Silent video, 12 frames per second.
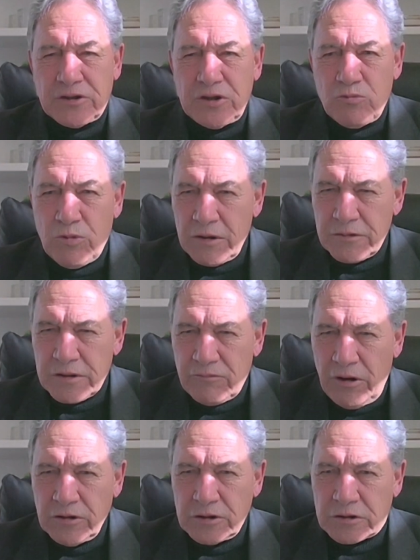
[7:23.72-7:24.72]
there, do you want the
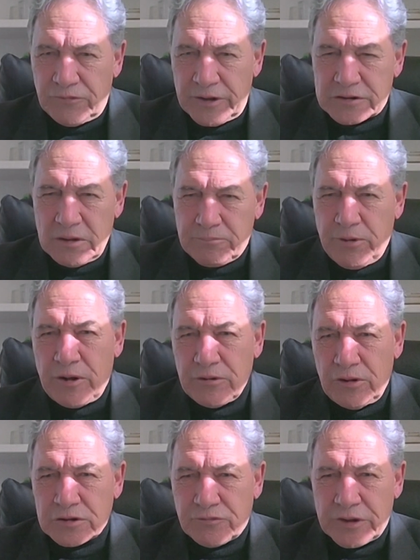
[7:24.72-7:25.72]
roads fixed and the
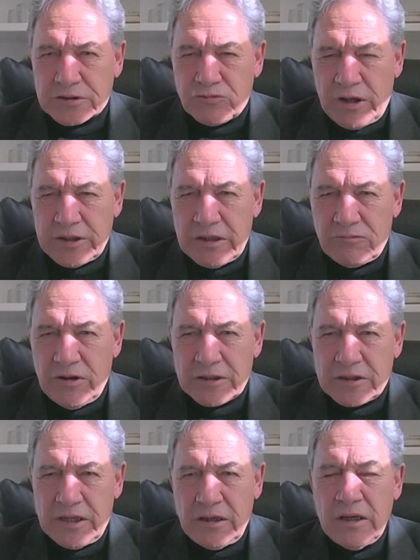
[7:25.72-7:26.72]
potholes fixed right here,
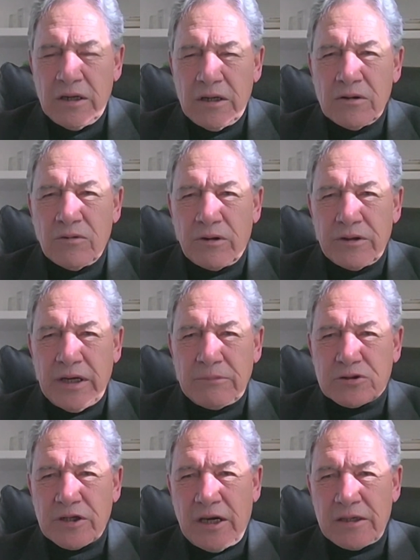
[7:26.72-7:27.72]
right now, or a
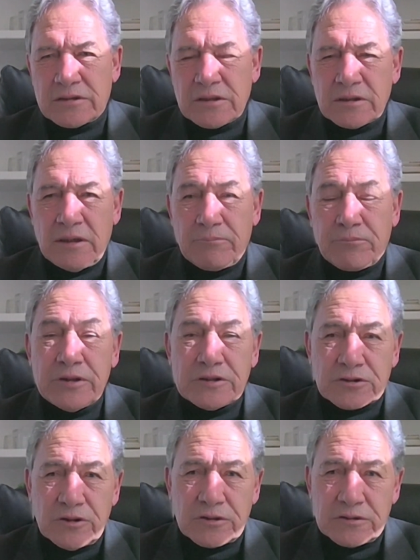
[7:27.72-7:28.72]
name change? I'm
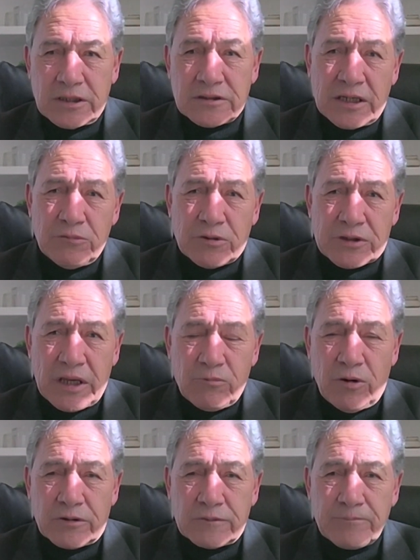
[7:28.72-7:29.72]
pretty certain they'll tell you what they
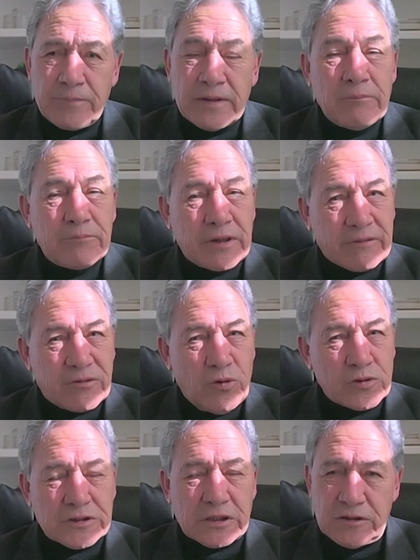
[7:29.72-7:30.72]
want. But of
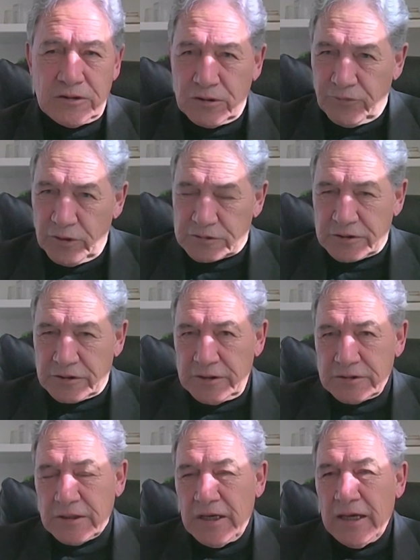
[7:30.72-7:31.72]
course, at the
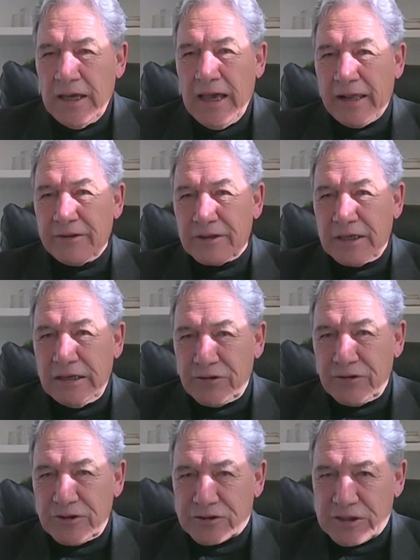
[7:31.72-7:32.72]
universities and in the
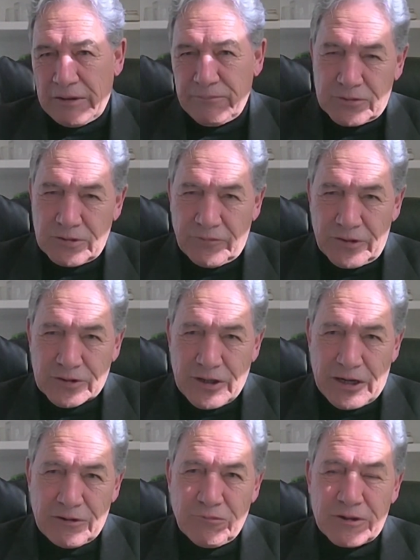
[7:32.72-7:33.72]
leafy suburbs of this
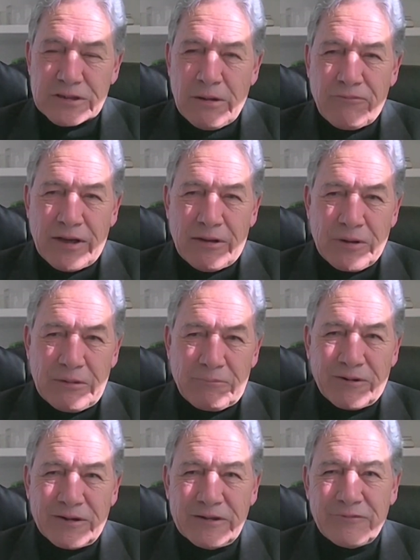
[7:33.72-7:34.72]
country where some of our
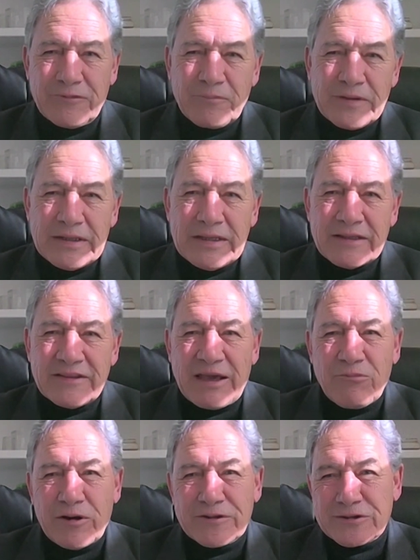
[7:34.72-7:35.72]
people live,
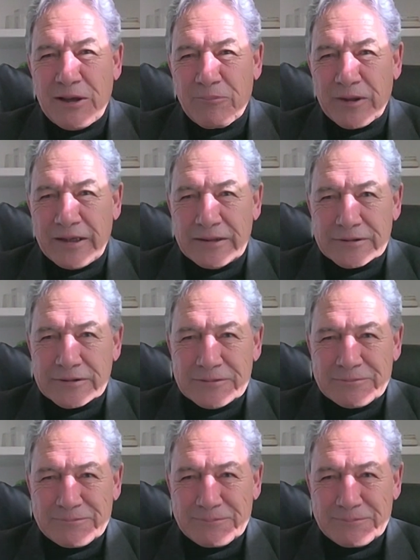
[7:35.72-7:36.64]
they want something else.